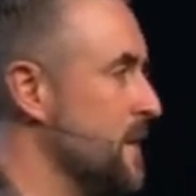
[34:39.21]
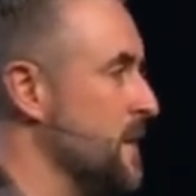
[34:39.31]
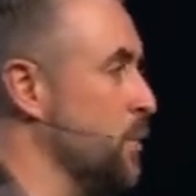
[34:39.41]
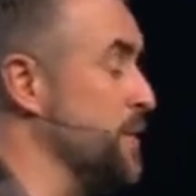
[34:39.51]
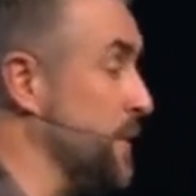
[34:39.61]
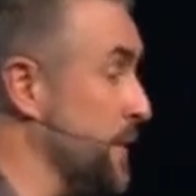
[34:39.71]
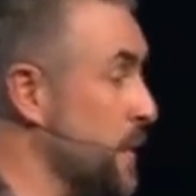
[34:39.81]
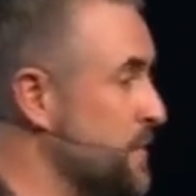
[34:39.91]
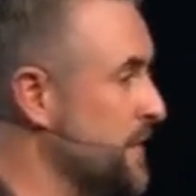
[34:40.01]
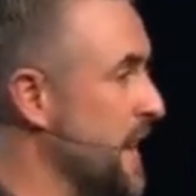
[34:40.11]
What's your
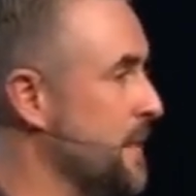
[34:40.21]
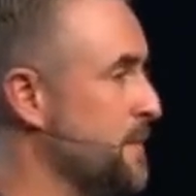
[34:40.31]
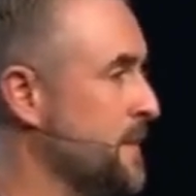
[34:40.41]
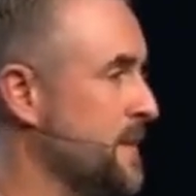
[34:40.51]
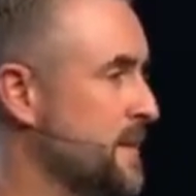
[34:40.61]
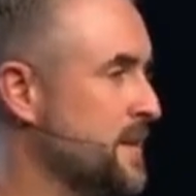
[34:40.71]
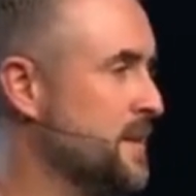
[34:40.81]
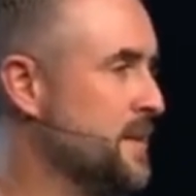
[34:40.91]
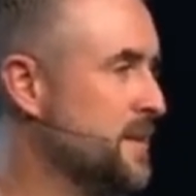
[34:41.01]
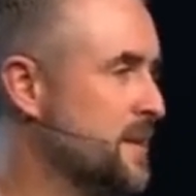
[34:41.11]
first step?
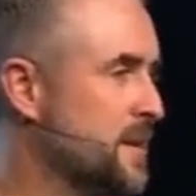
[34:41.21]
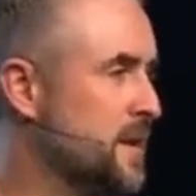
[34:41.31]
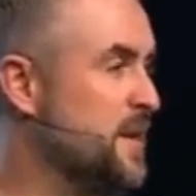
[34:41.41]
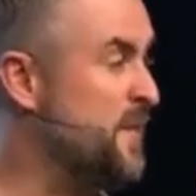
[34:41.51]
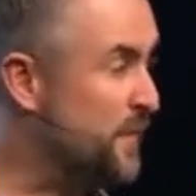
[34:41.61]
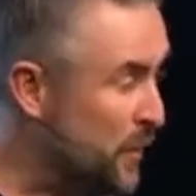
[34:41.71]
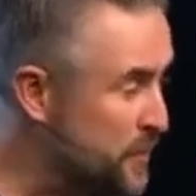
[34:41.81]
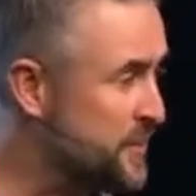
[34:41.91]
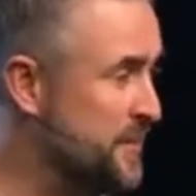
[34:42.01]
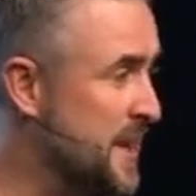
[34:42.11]
The
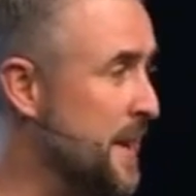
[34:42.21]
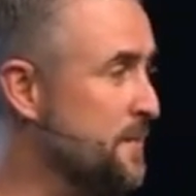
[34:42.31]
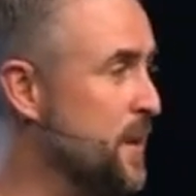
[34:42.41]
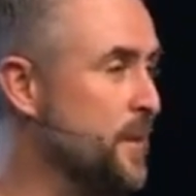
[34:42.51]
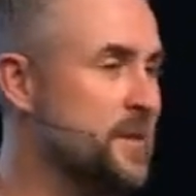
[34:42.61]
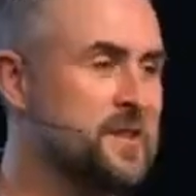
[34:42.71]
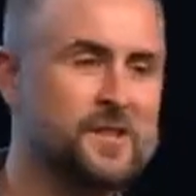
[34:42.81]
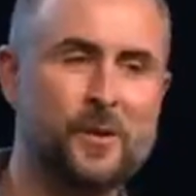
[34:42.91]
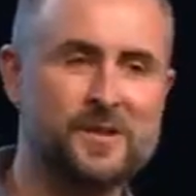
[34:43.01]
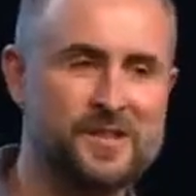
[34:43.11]
first step, though, is always